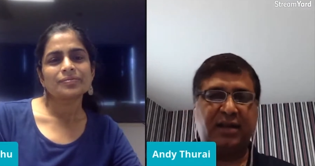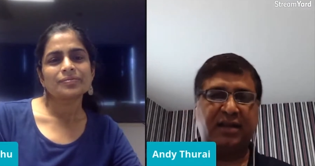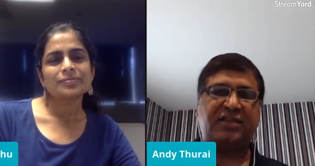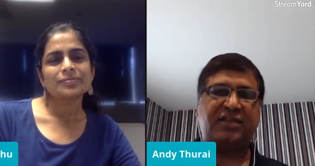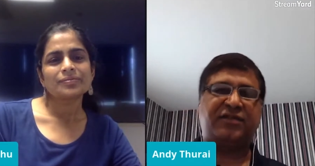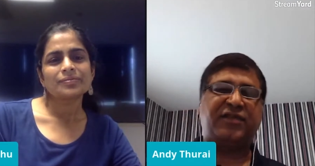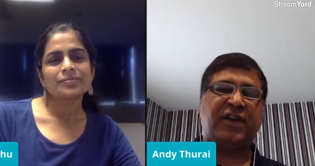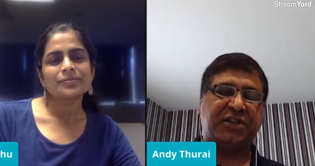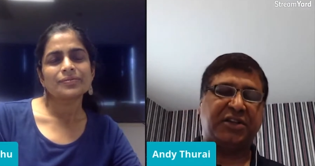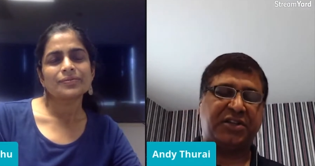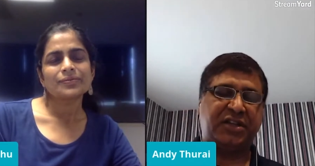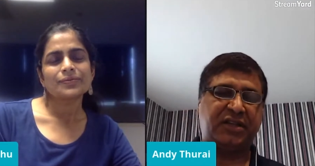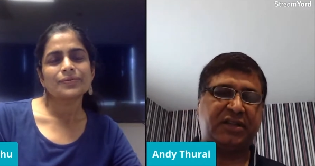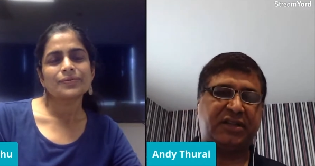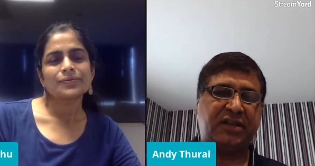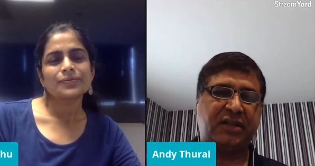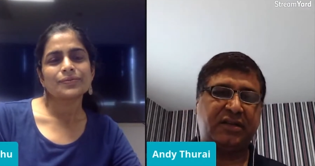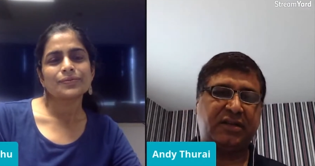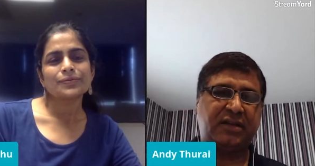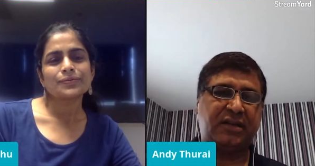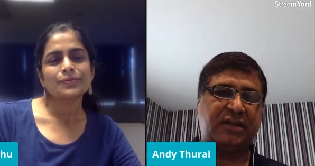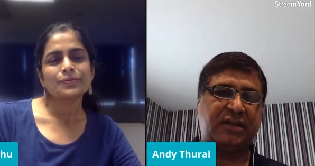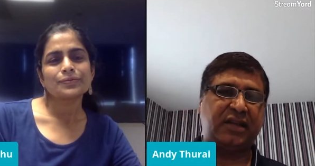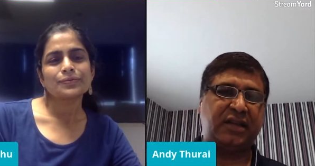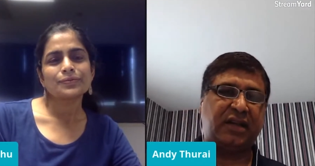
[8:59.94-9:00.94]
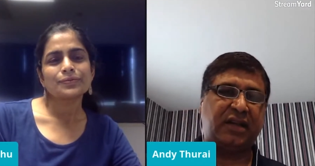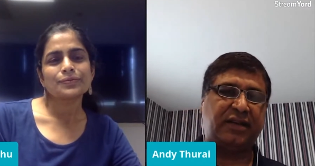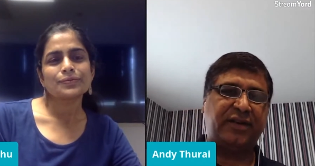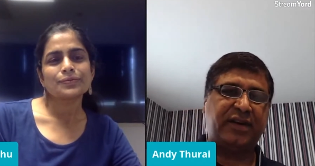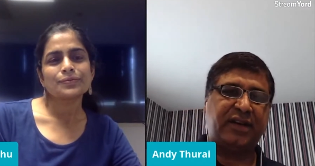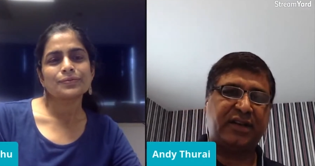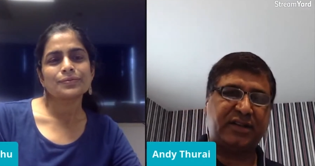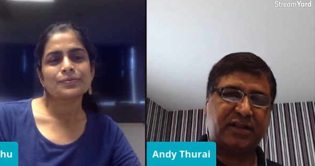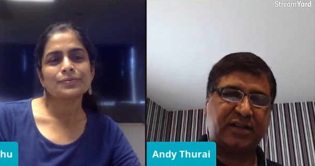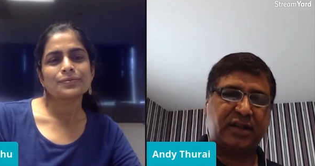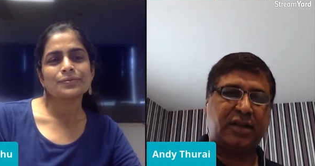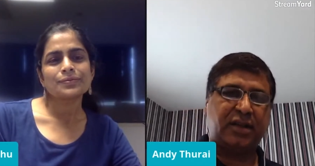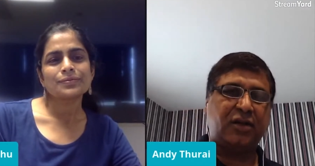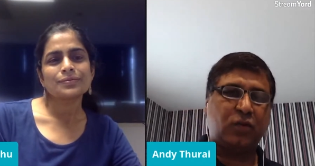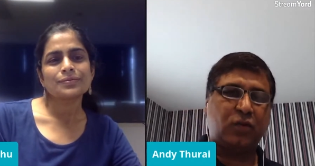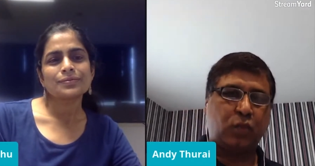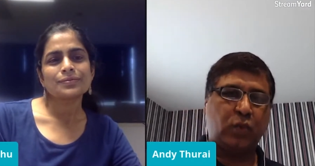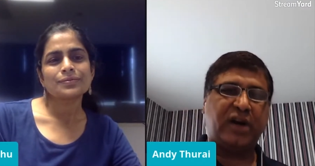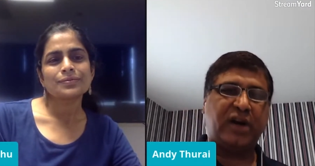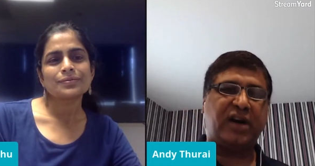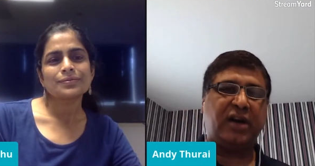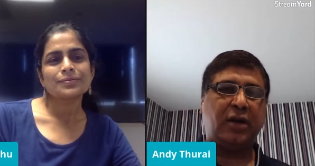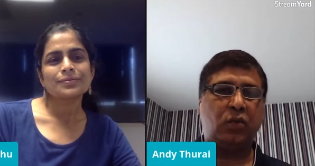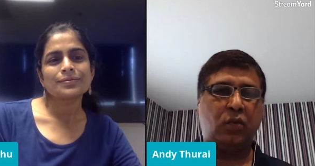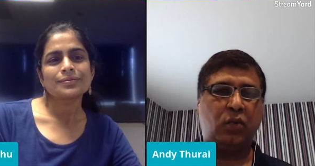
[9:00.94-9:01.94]
Speaker 1: this function so subsidiary execute
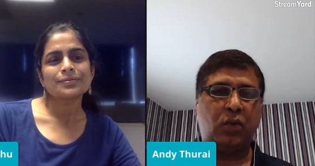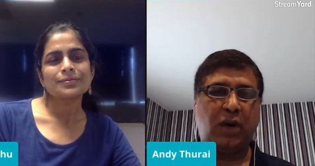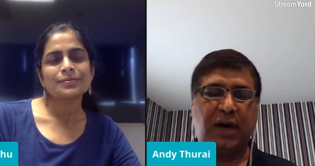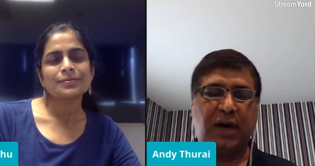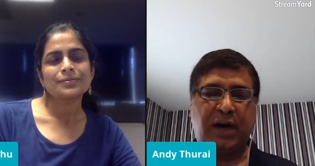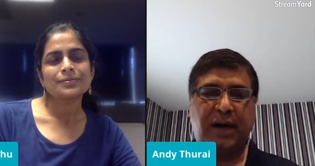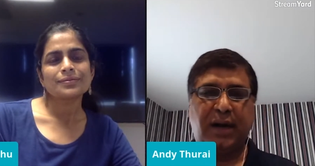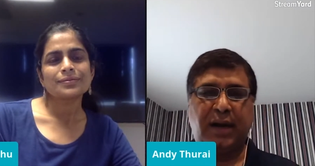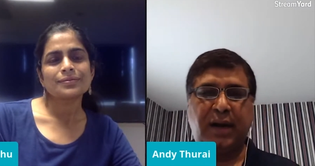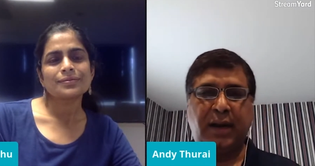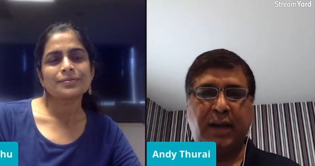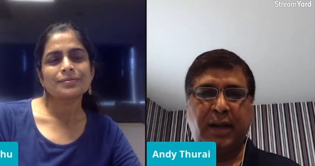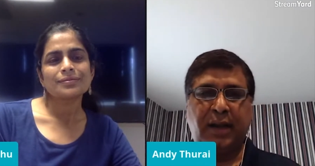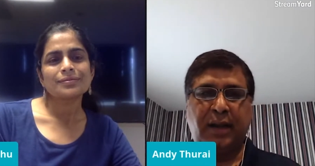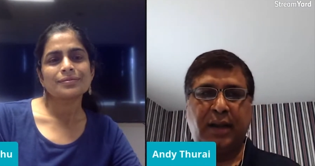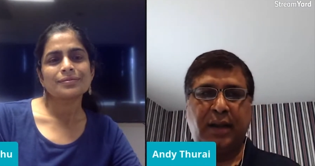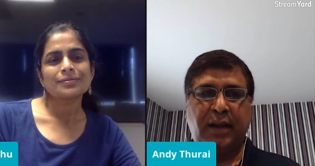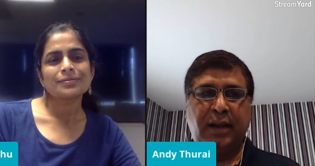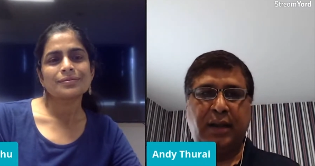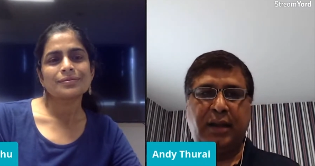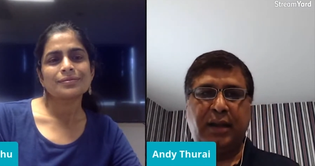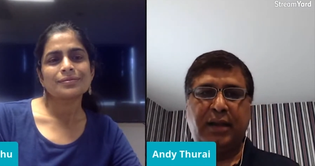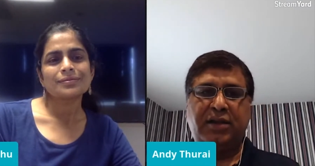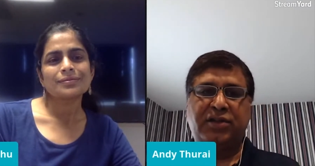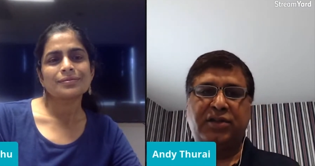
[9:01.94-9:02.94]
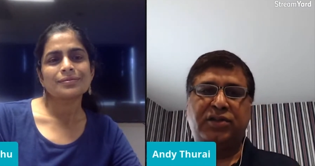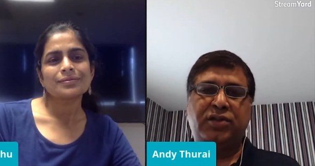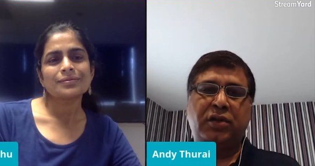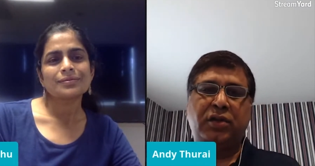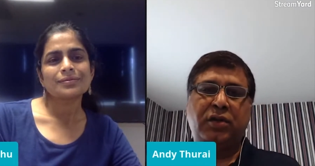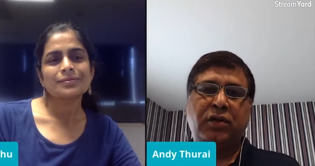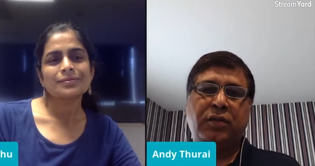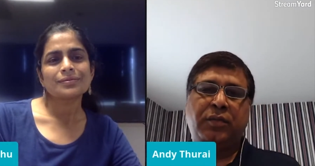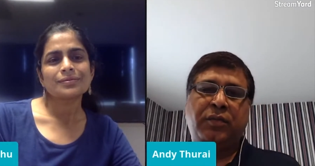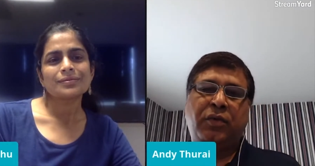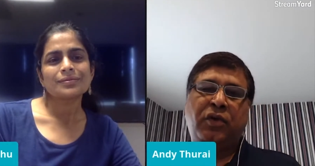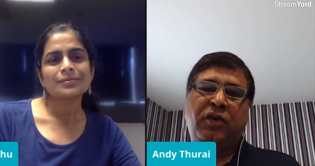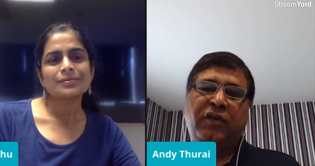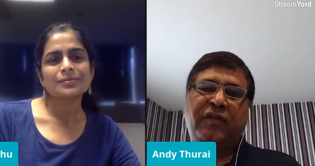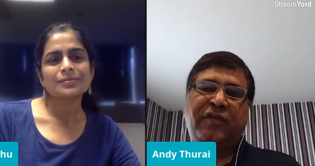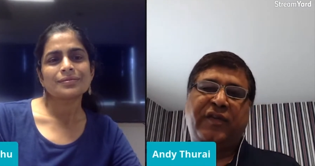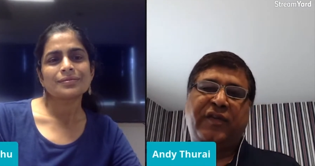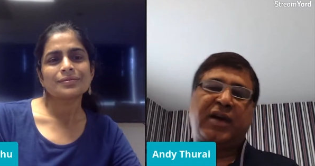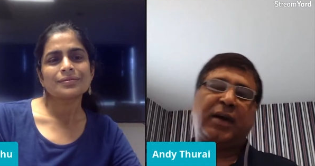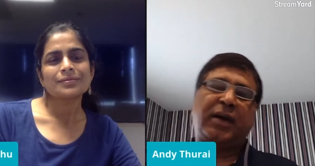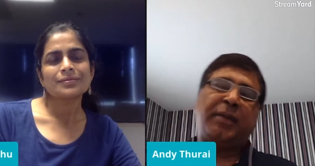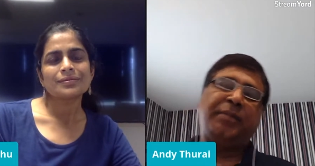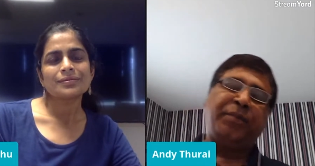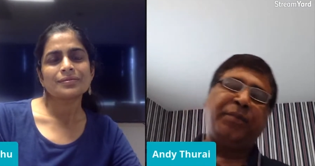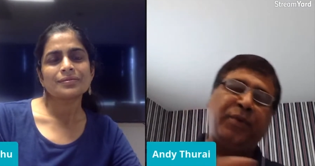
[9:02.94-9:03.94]
where you want is to you move
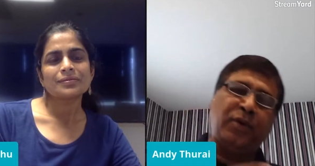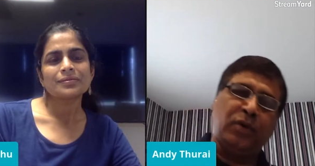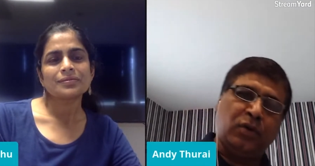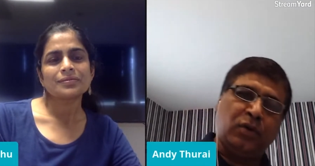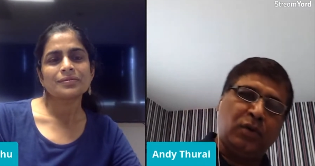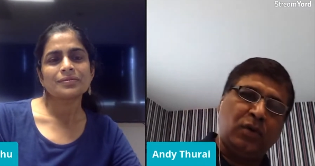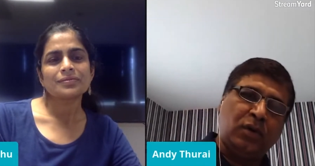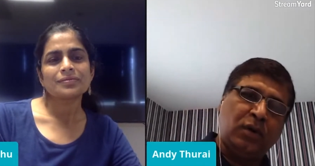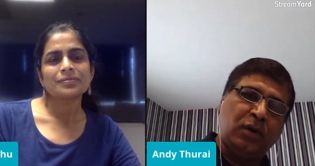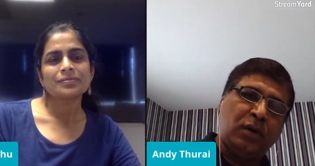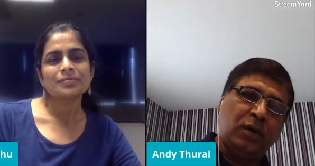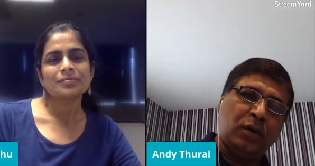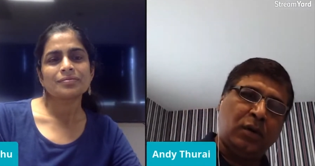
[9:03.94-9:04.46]
compute